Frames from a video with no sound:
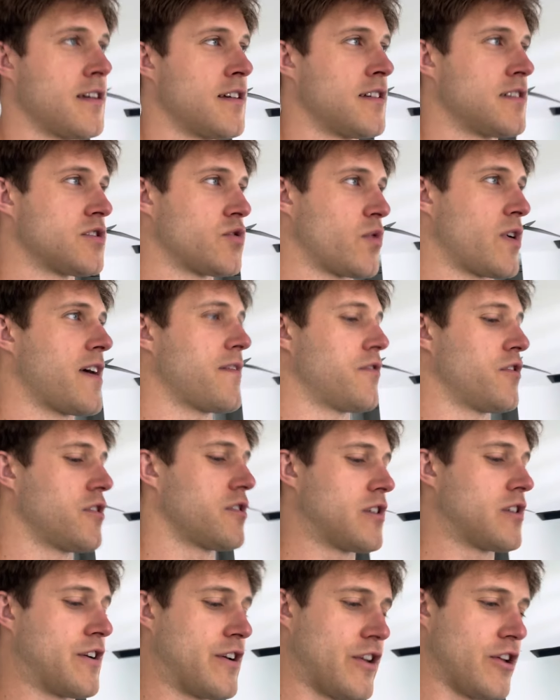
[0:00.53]
So what I've
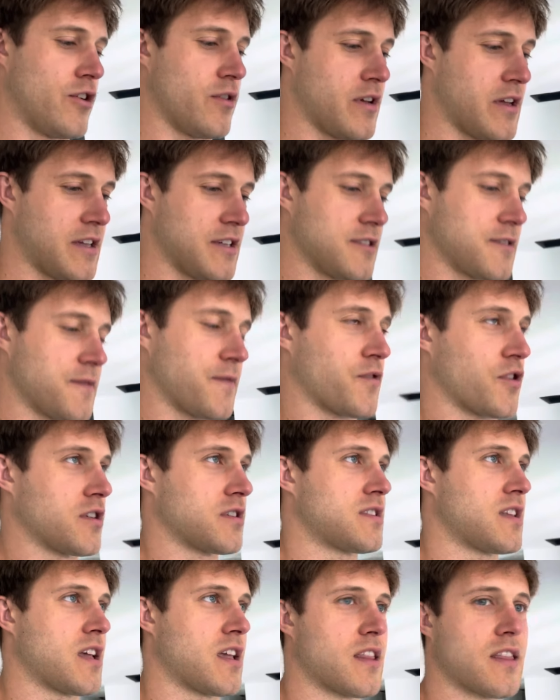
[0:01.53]
learned to do is
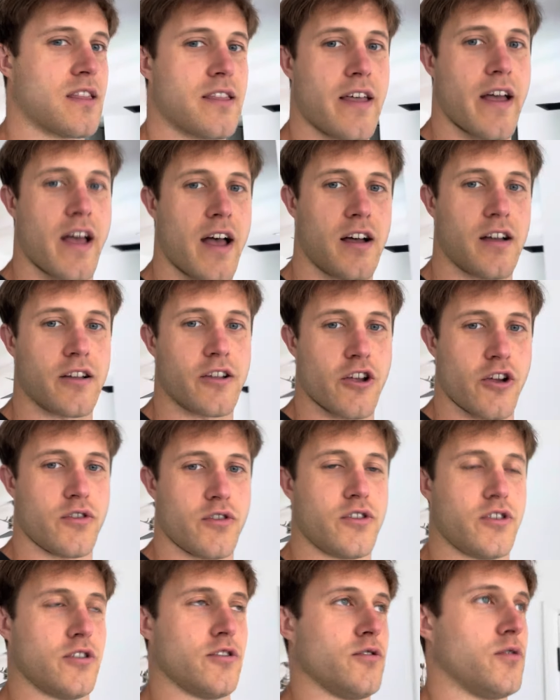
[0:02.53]
first thing that I'll go
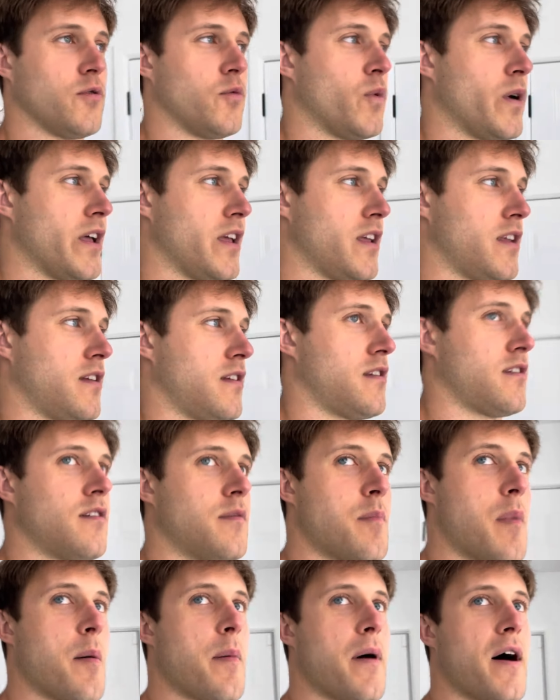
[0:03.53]
to when
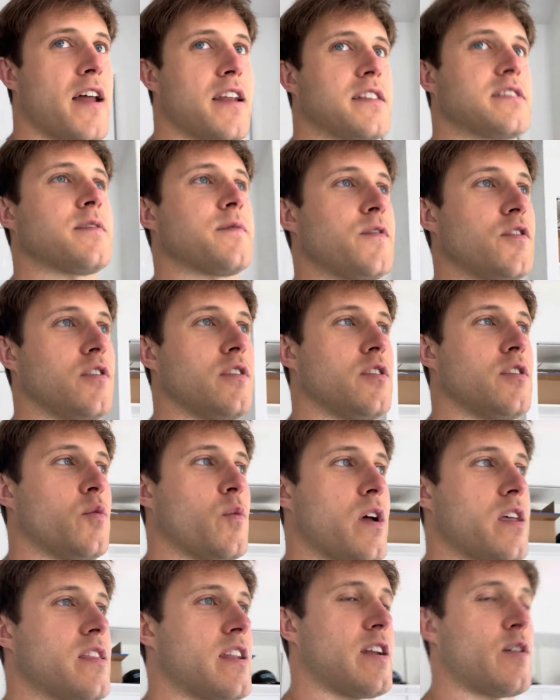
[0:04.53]
my body isn't feeling the
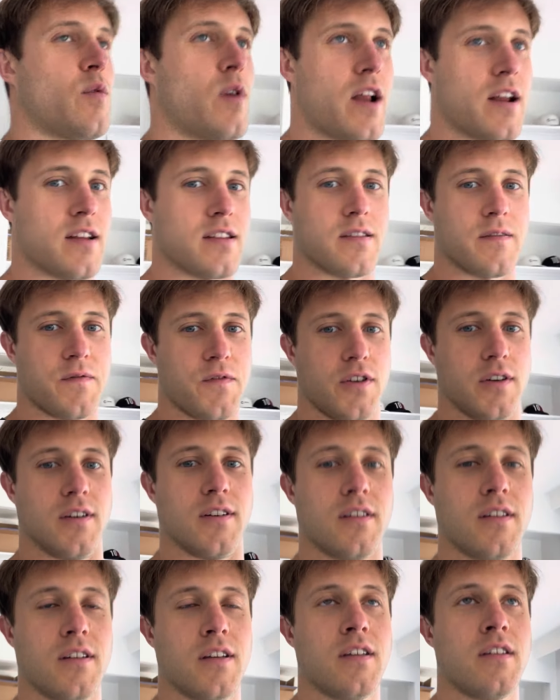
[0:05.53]
way that I want it to
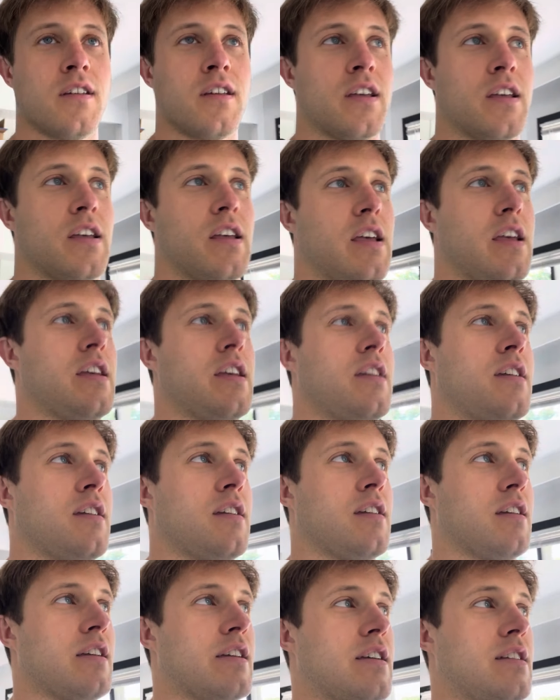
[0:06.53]
feel
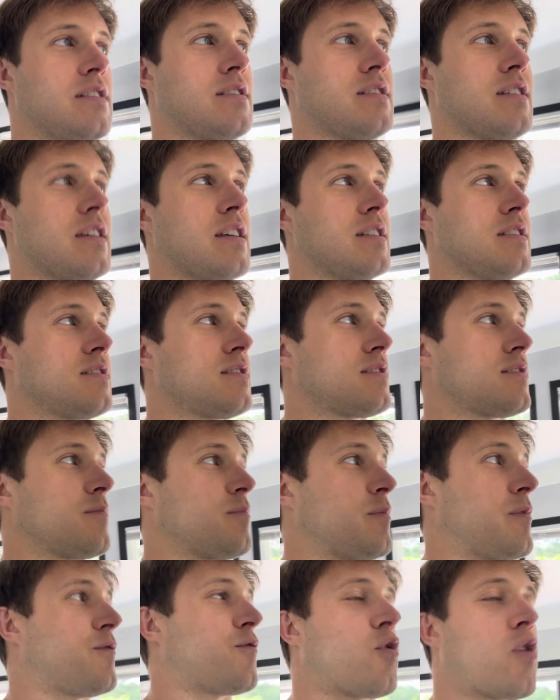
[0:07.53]
is is
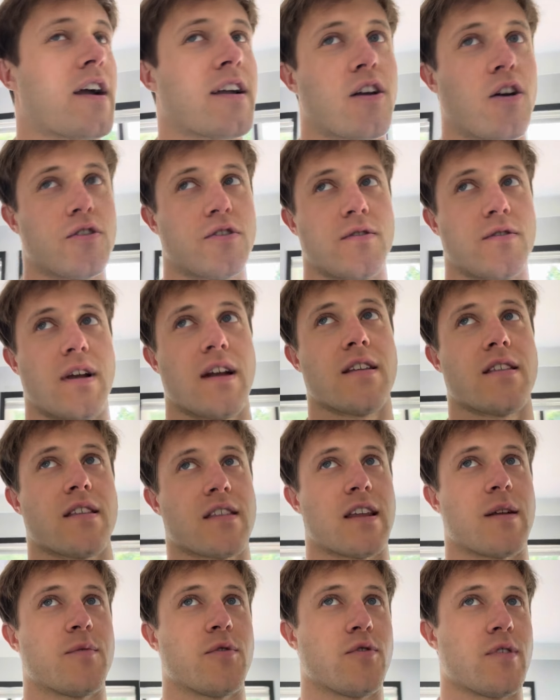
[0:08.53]
before I go to anything
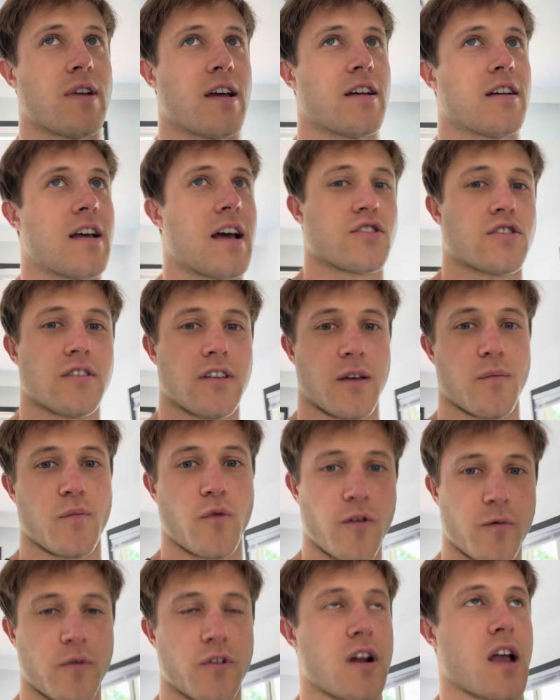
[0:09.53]
that I'm doing actually like
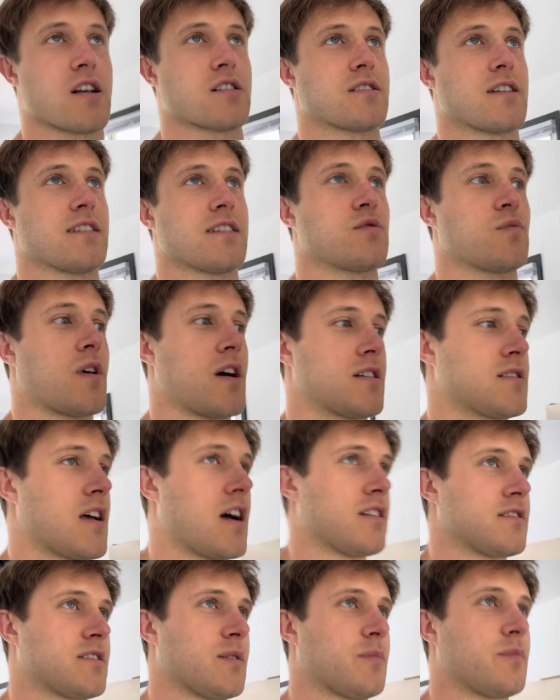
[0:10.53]
movement or exercise wise,
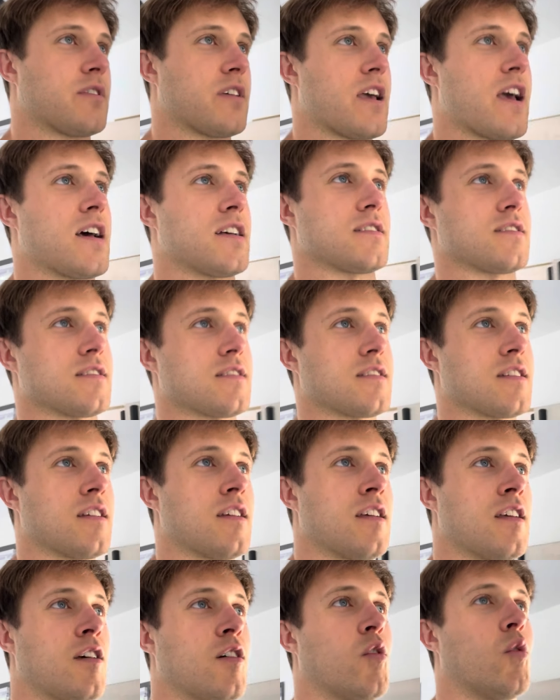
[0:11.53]
I'll simply ask,
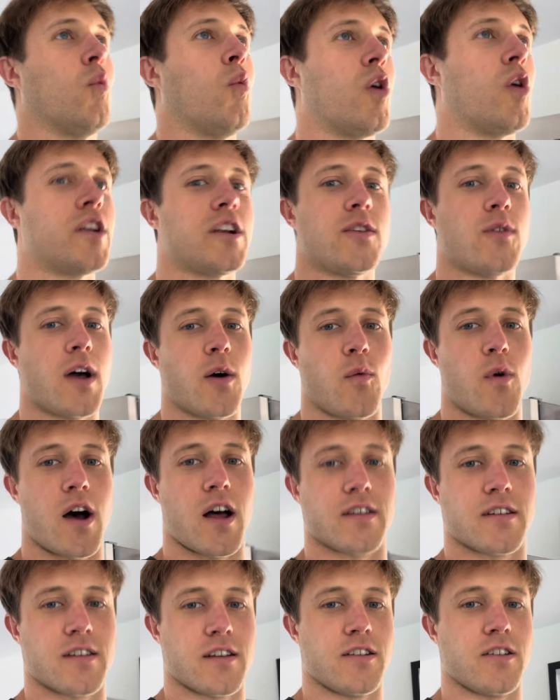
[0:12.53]
what do I
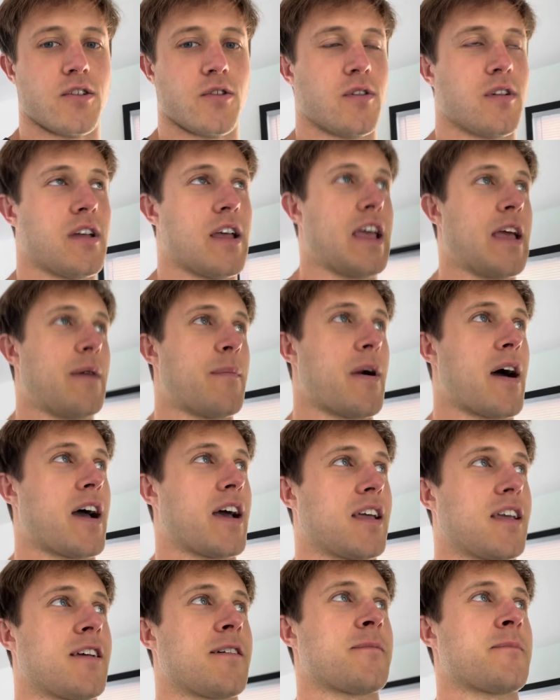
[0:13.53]
want to do? Am
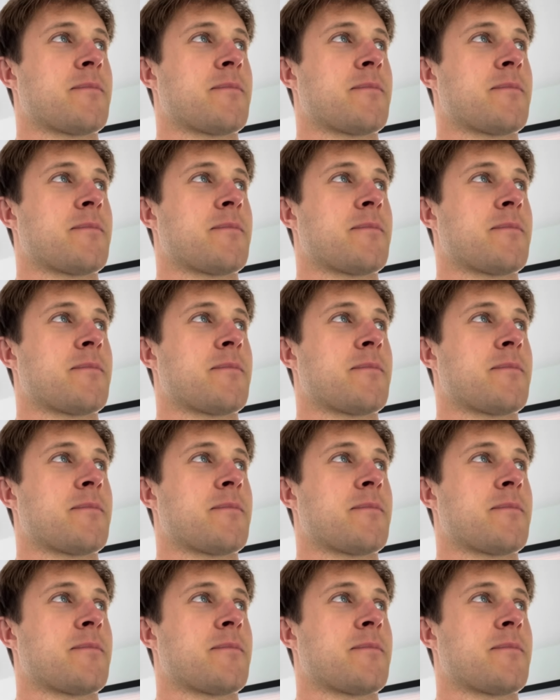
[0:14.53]
I